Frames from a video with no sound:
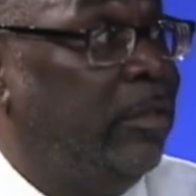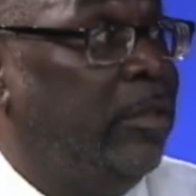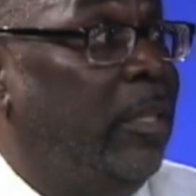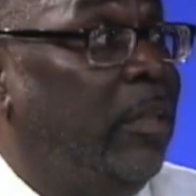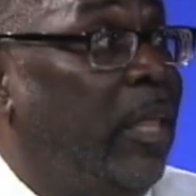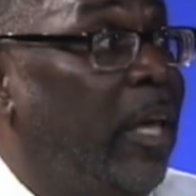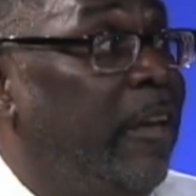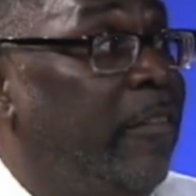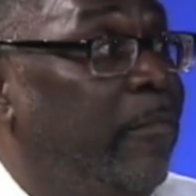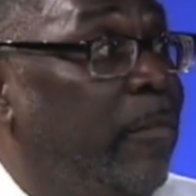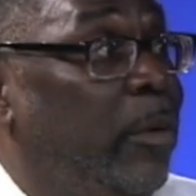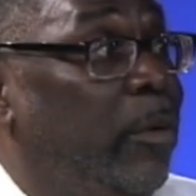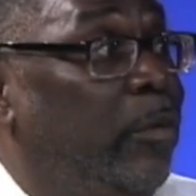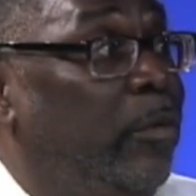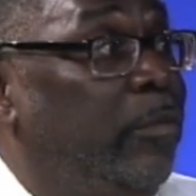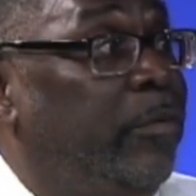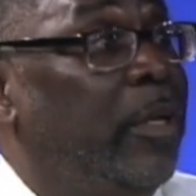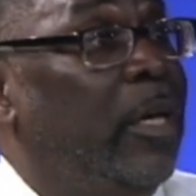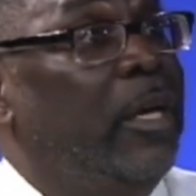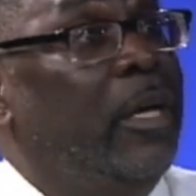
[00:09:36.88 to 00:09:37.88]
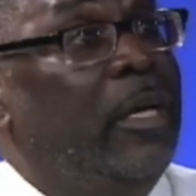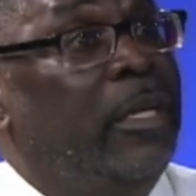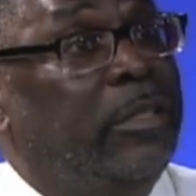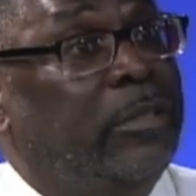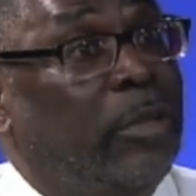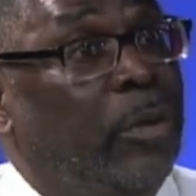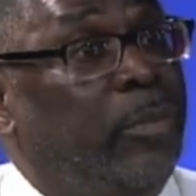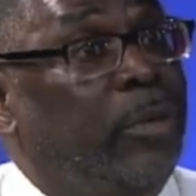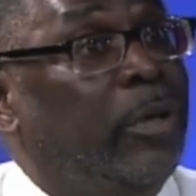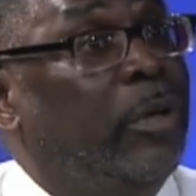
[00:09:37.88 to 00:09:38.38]
that they've moved.
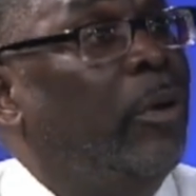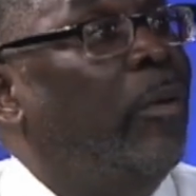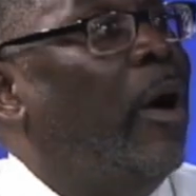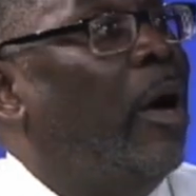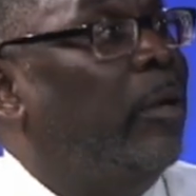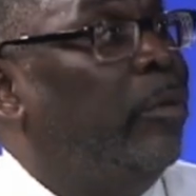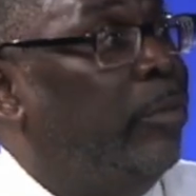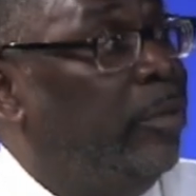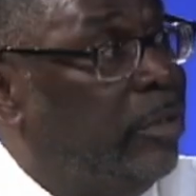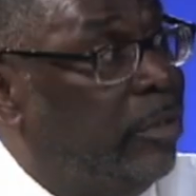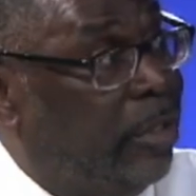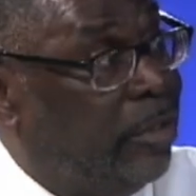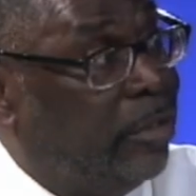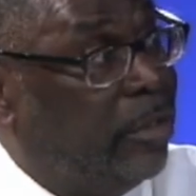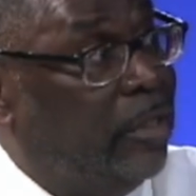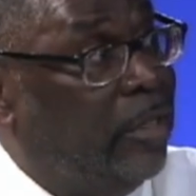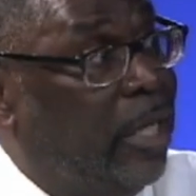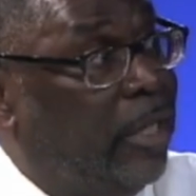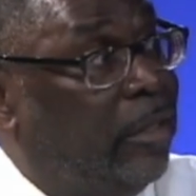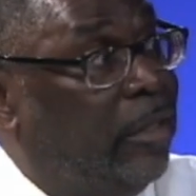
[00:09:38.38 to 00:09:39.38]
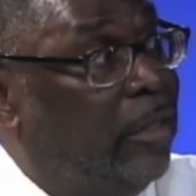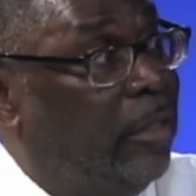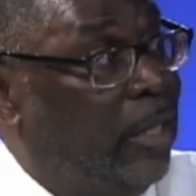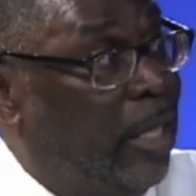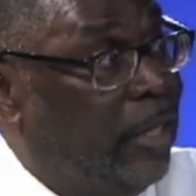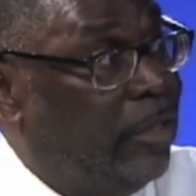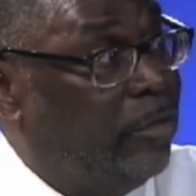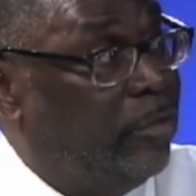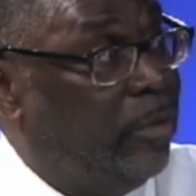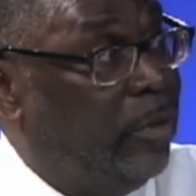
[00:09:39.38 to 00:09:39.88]
So we'll go out and we'll disconnect the
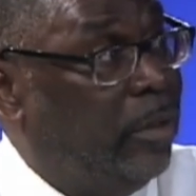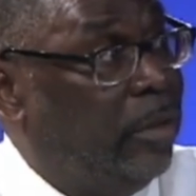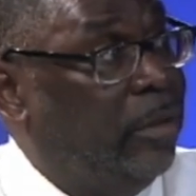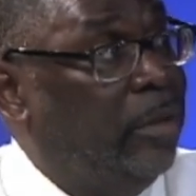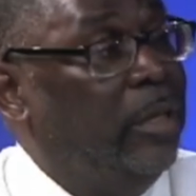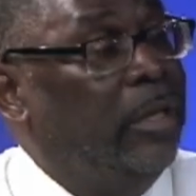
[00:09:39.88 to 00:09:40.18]
electric.